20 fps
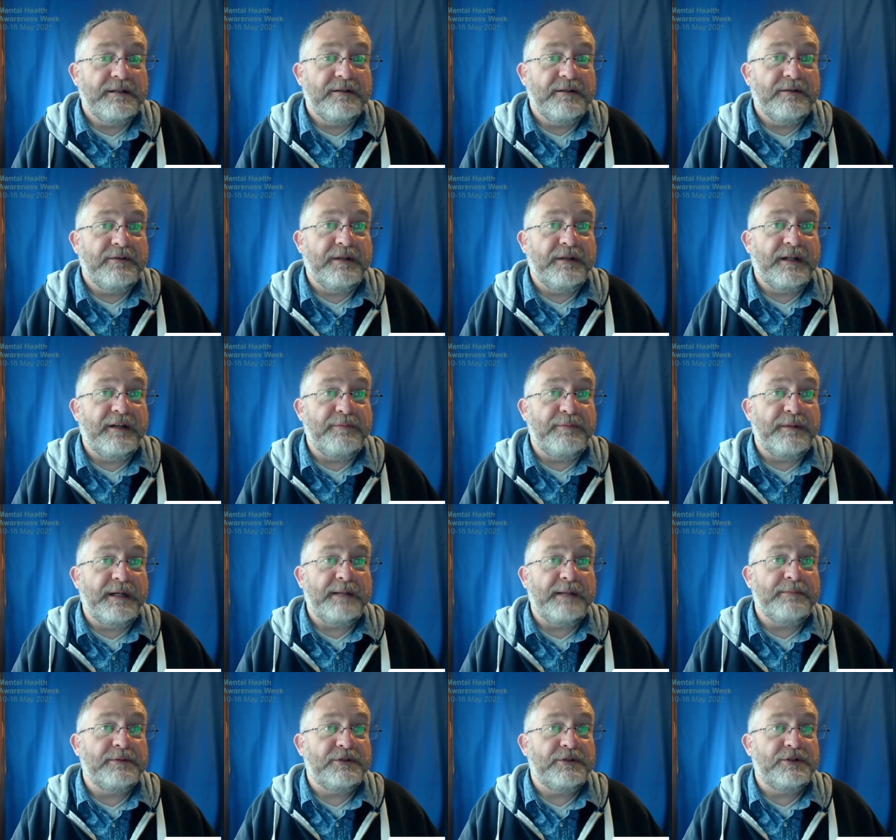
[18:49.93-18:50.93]
that they've been
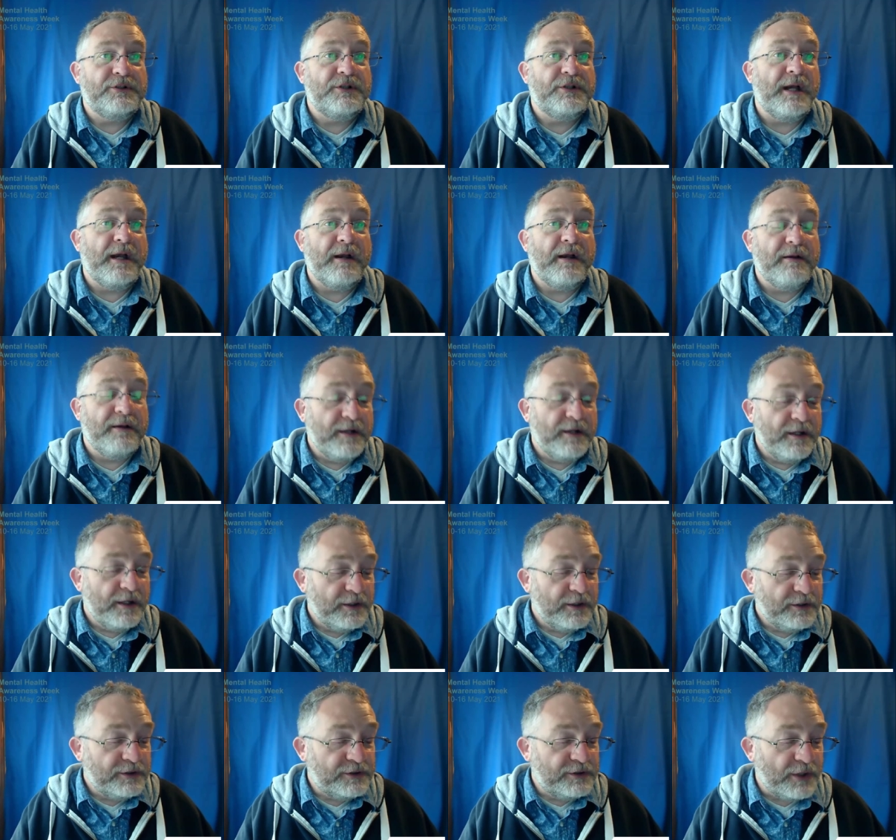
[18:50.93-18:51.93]
able to share.
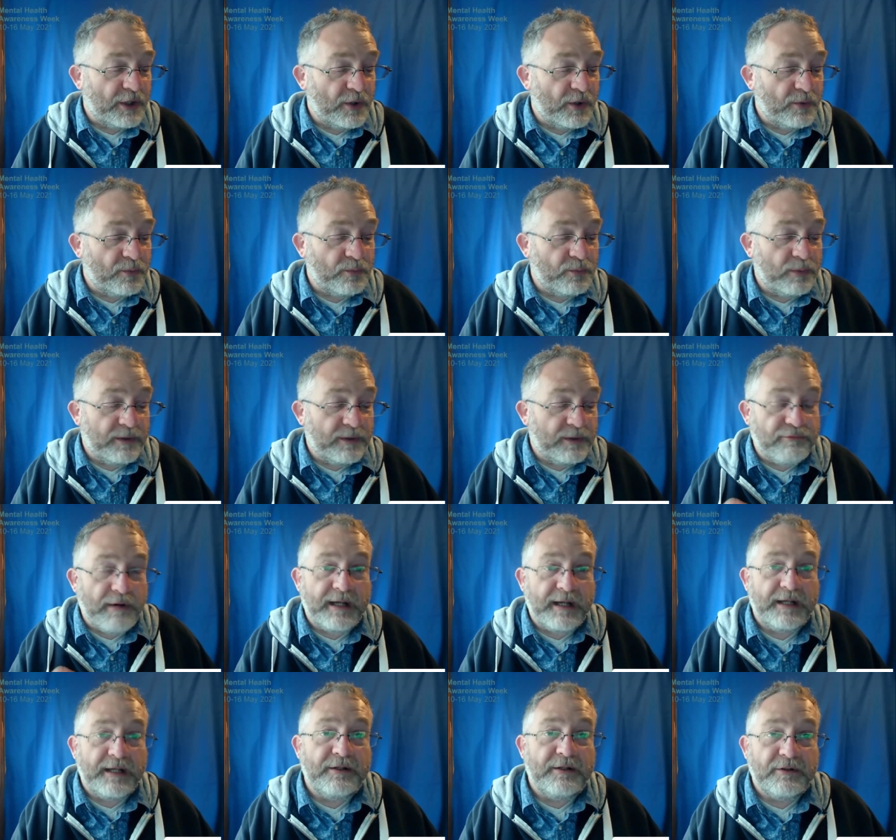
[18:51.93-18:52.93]
So we've
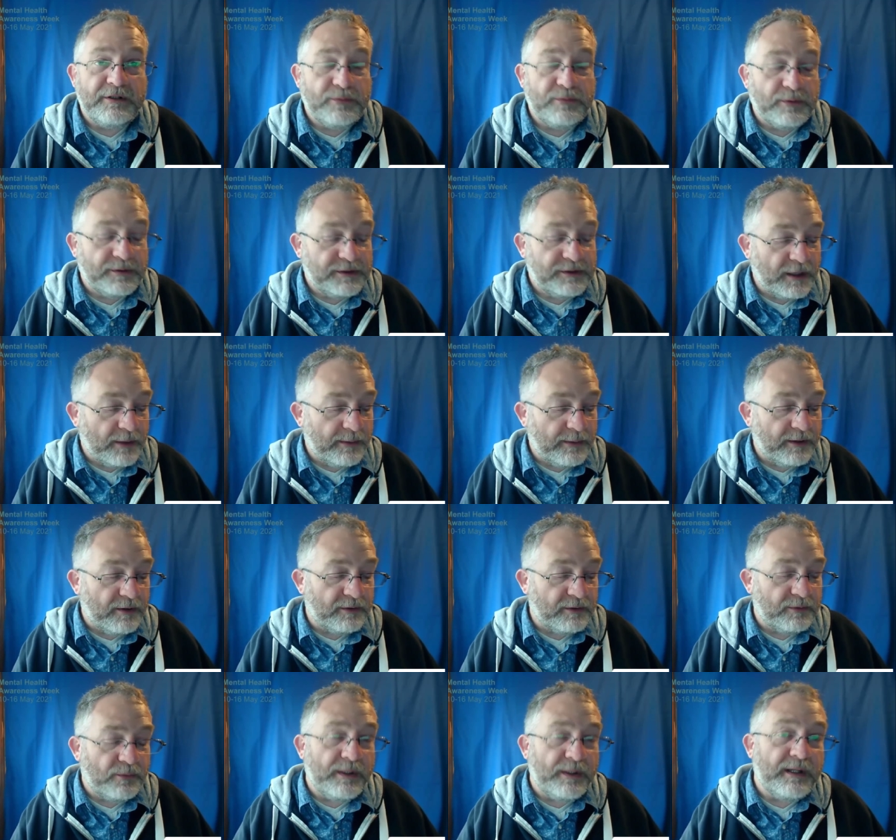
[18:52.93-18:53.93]
recognized what's going
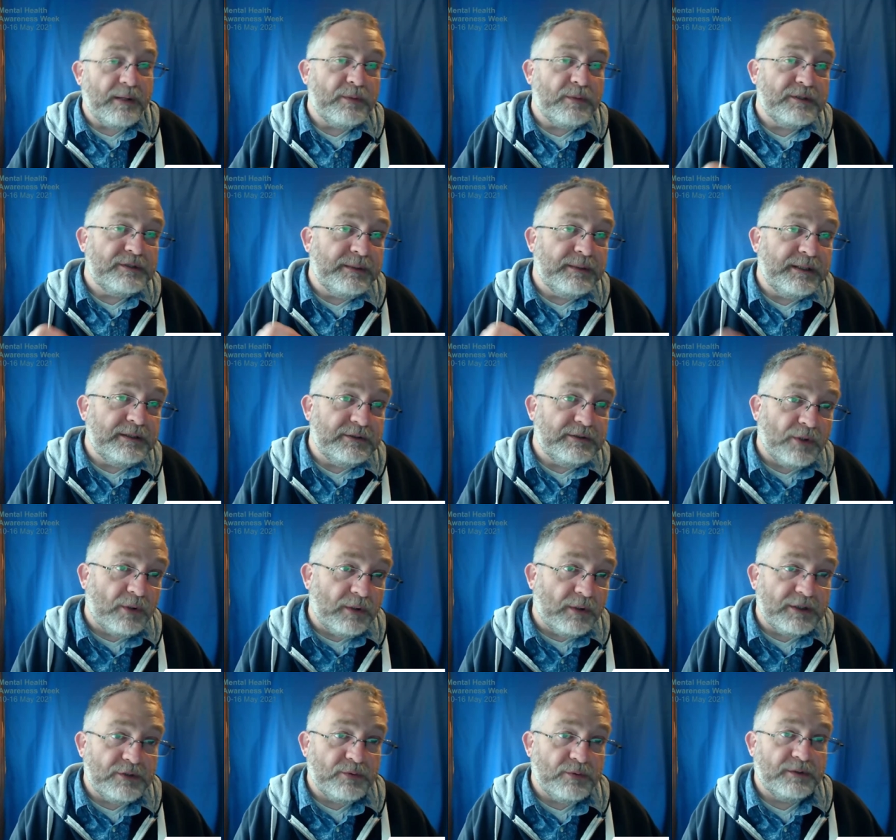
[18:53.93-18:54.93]
on. We then want to
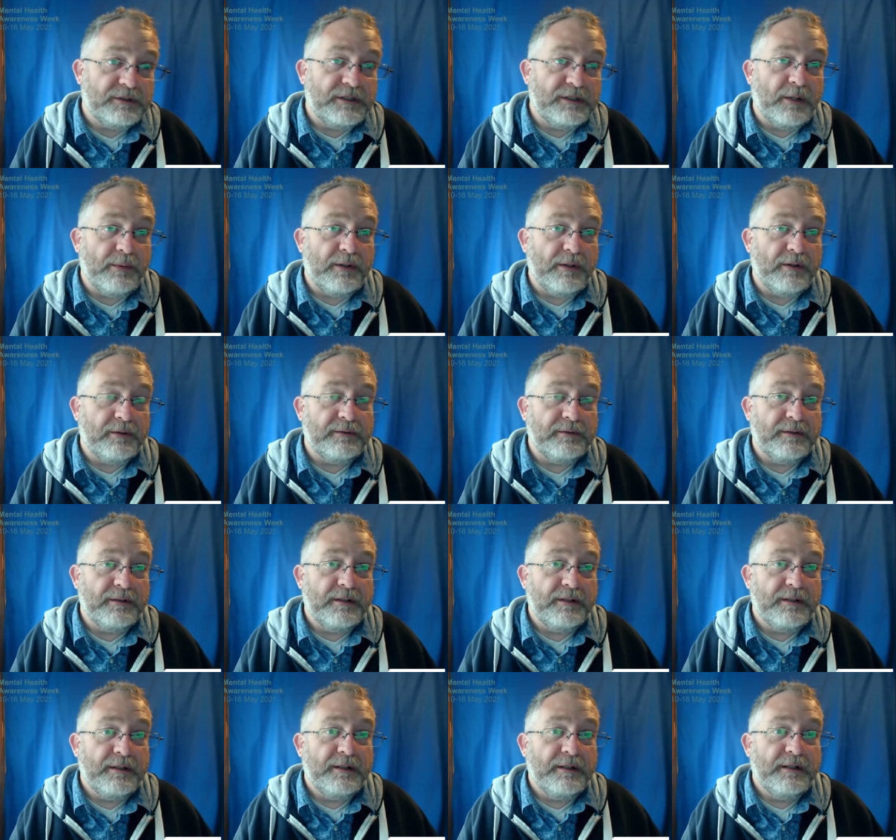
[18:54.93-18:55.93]
acknowledge what's going on.
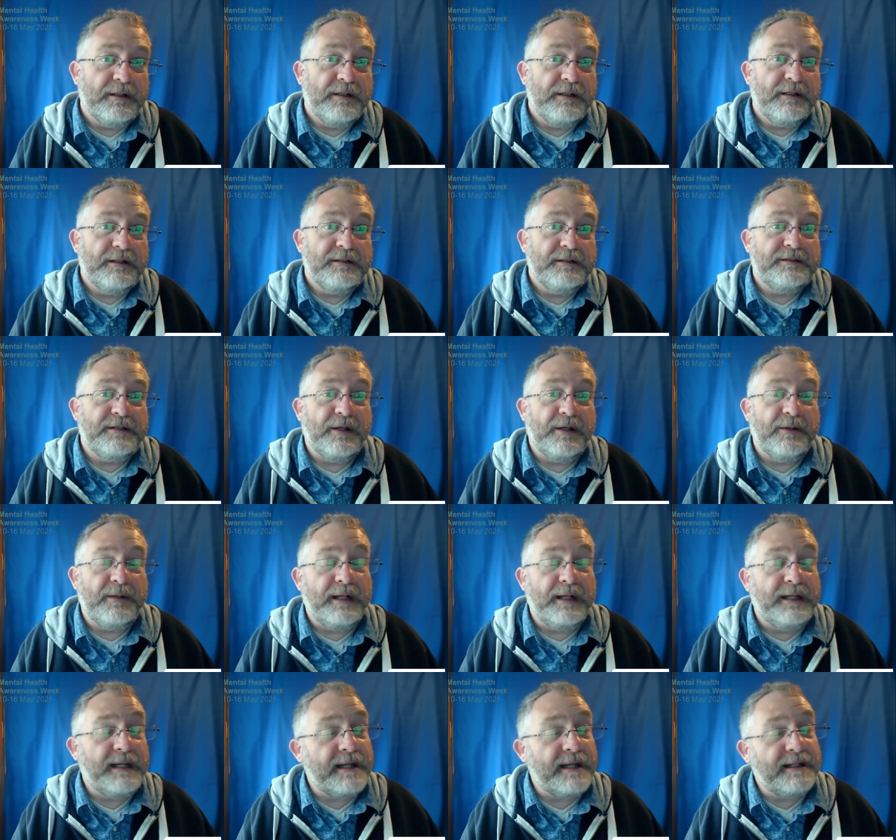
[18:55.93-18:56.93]
So
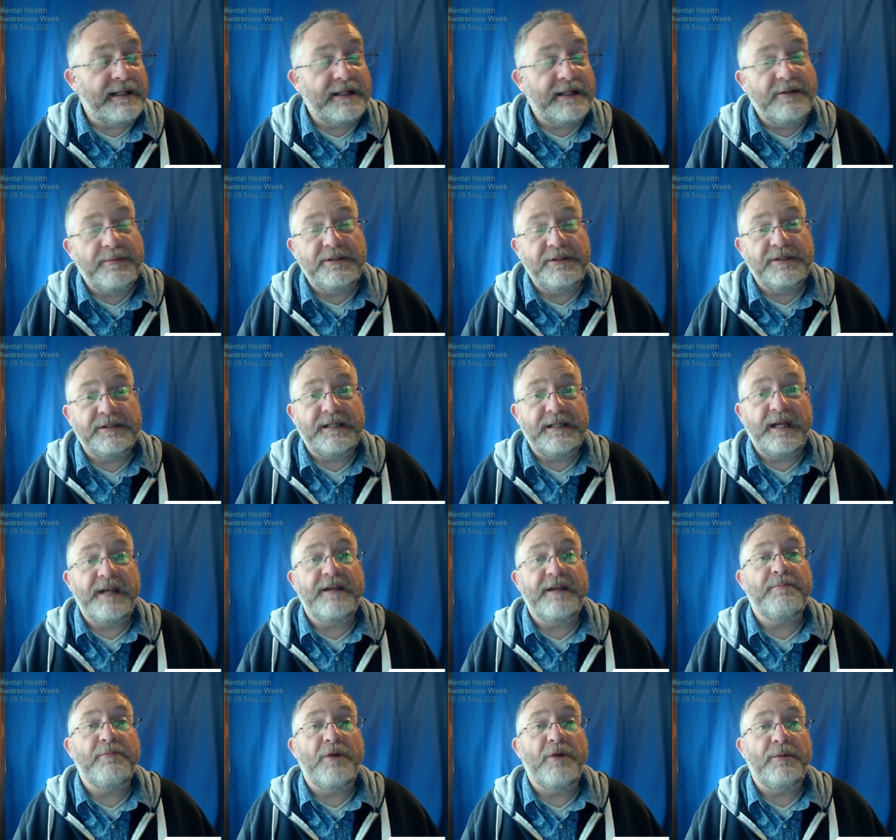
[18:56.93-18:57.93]
again, that could be just take
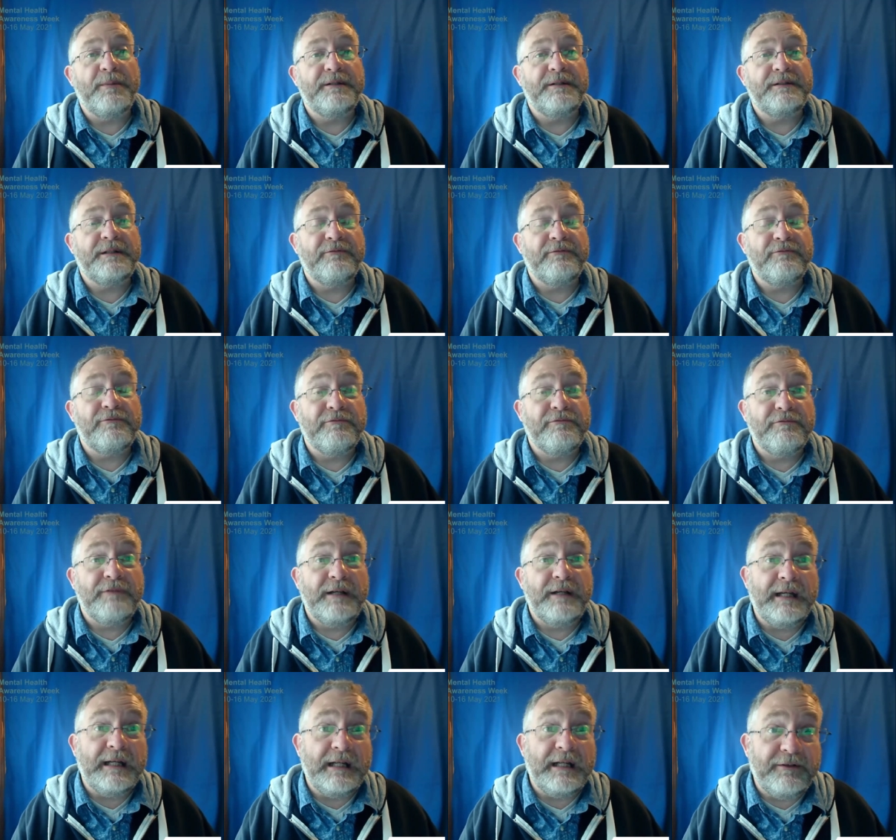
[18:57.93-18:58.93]
a moment and
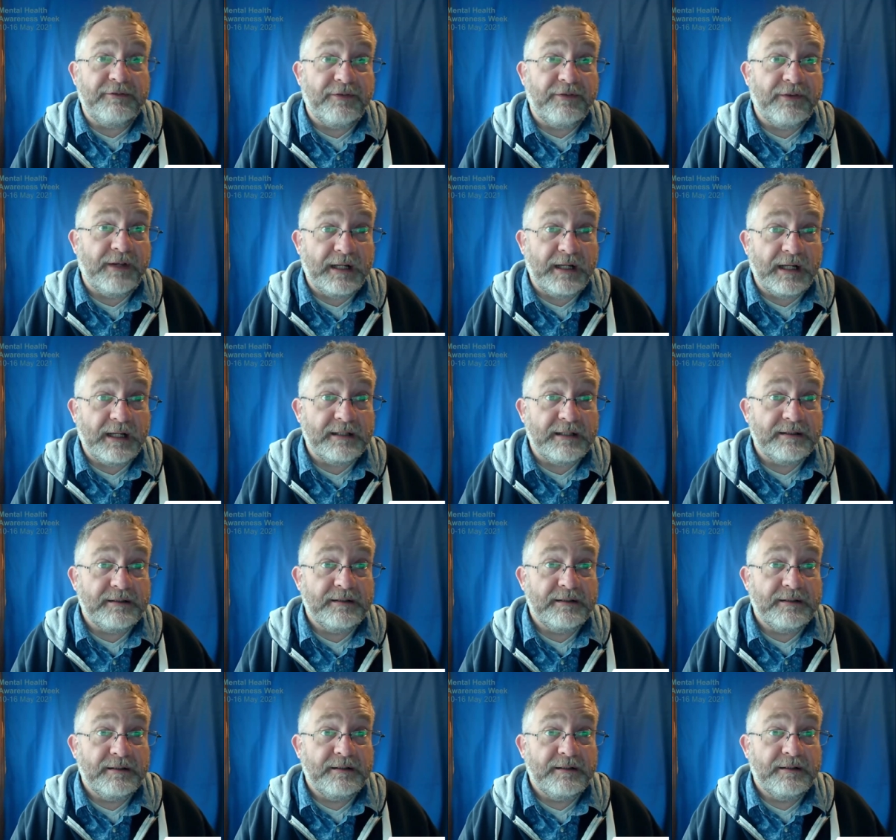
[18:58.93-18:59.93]
really feel it,
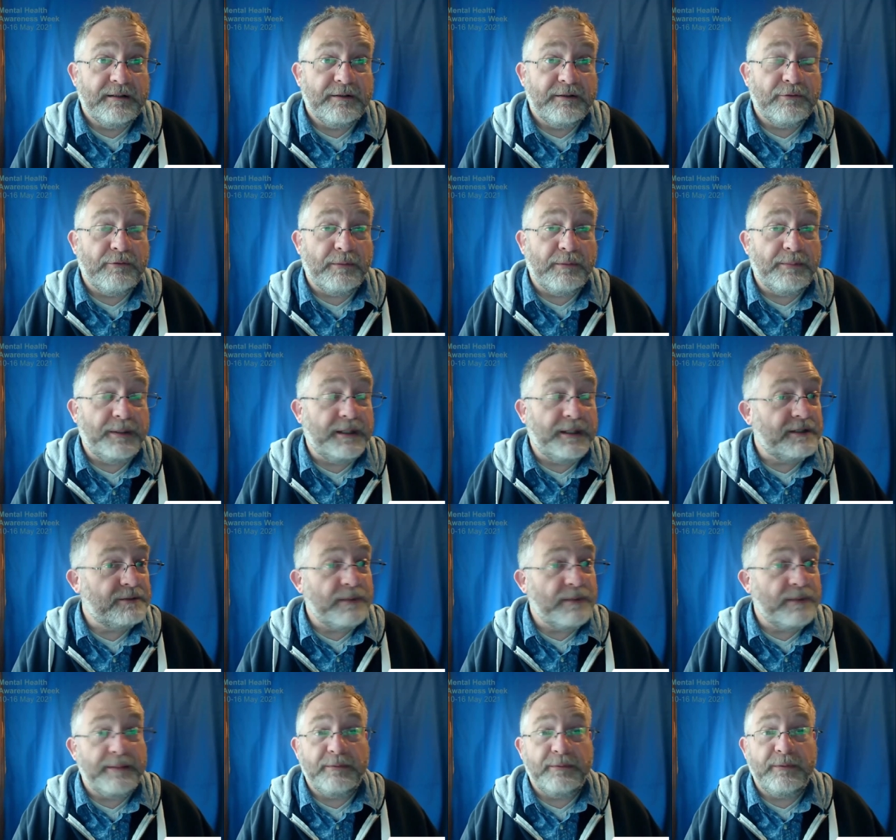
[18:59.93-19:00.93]
because
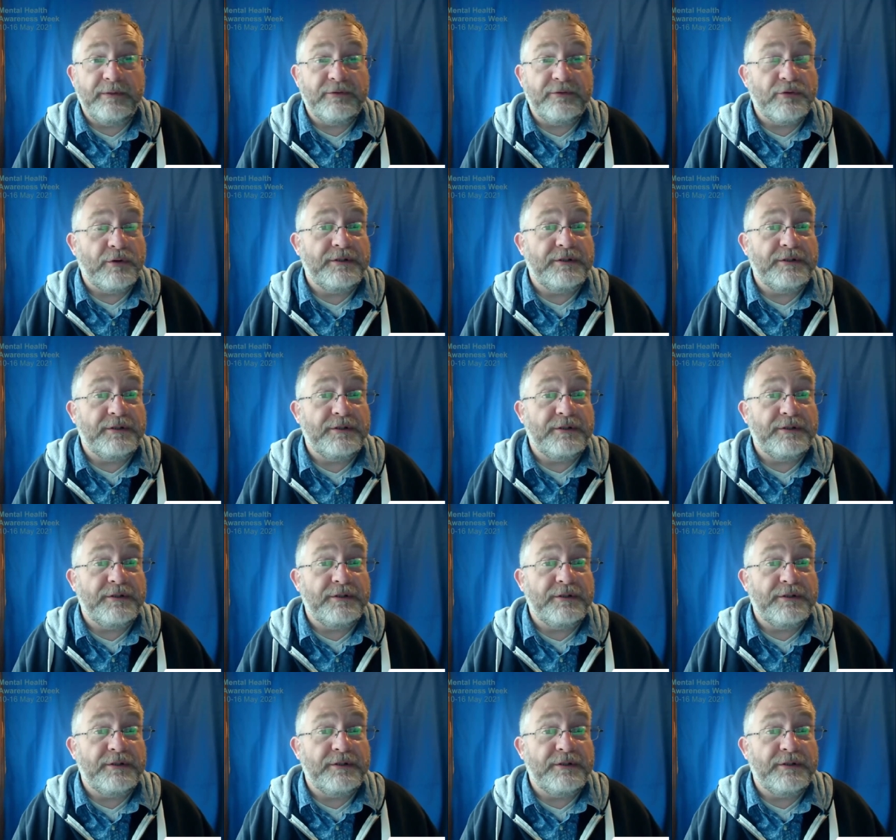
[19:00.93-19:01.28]
maybe we've tried